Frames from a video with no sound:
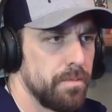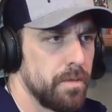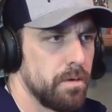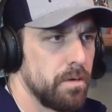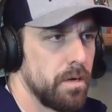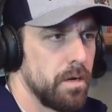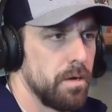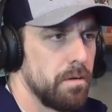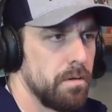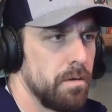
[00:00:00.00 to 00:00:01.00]
Okay.
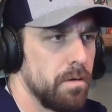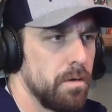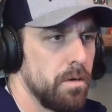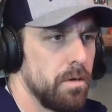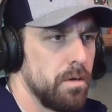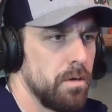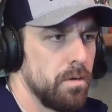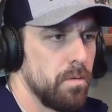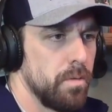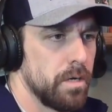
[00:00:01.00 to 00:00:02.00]

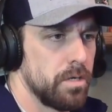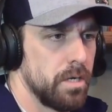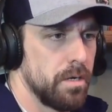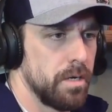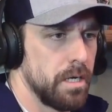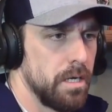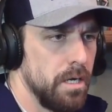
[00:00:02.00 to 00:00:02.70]
We are sharing it.